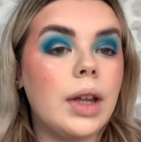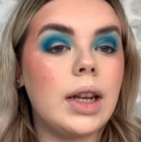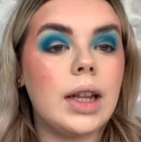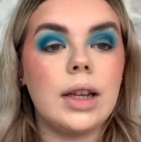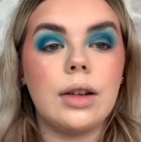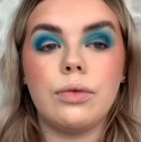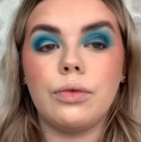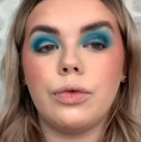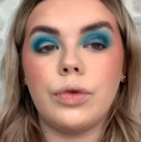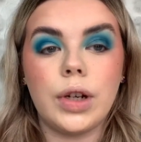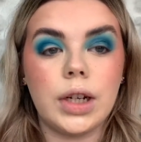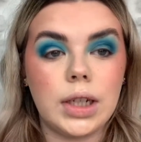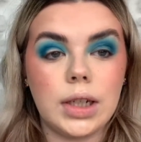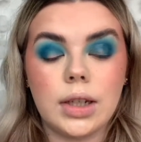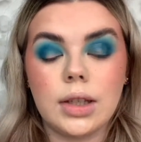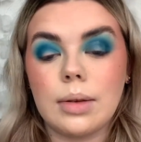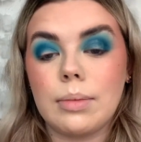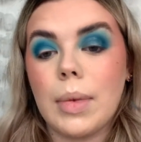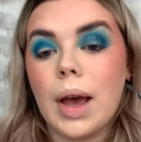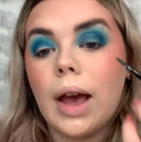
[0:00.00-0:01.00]
It really
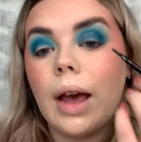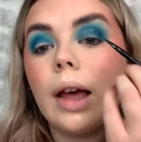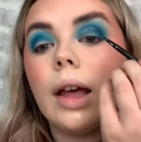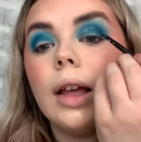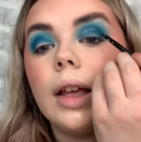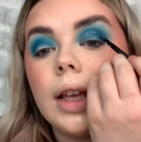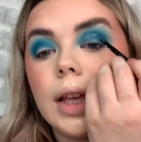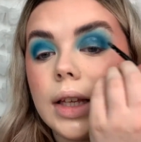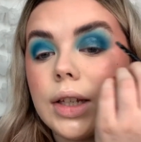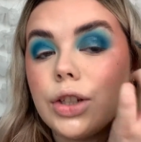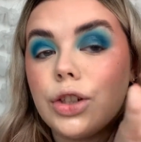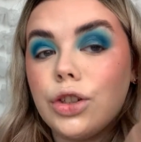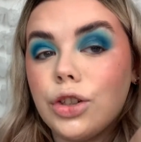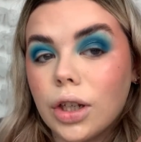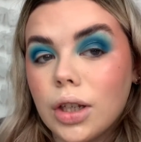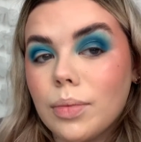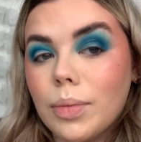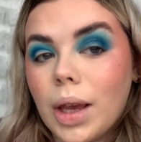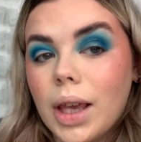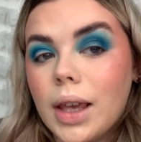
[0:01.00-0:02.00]
doesn't matter. It's
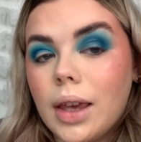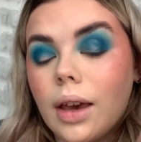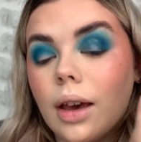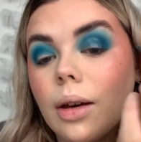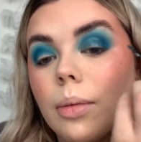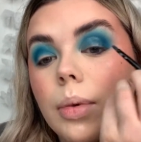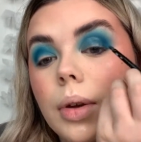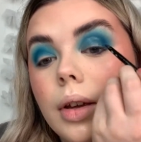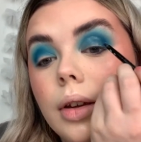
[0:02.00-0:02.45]
just makeup.